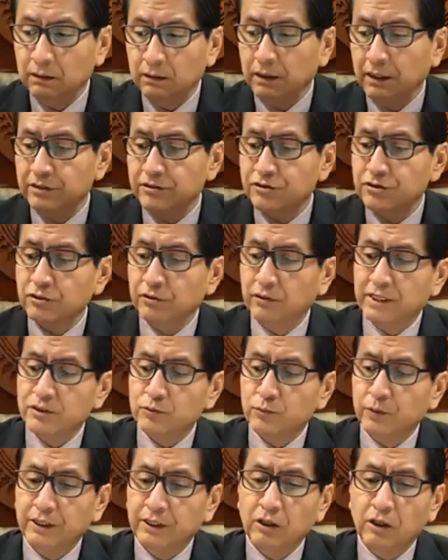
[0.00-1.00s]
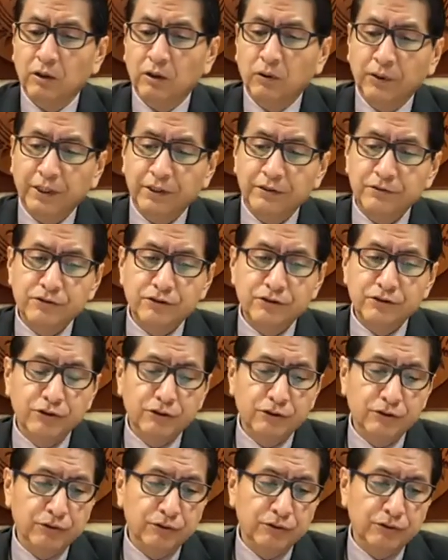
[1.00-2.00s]
And so, as we go
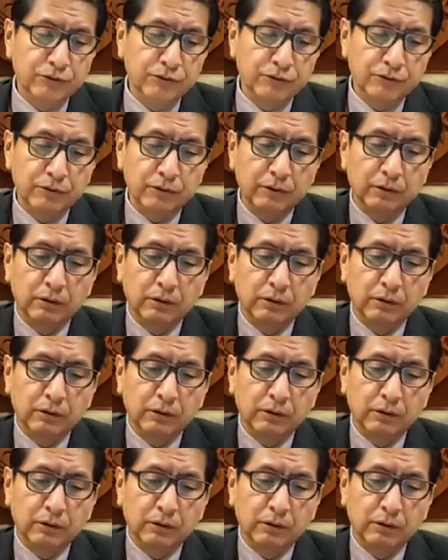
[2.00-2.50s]
into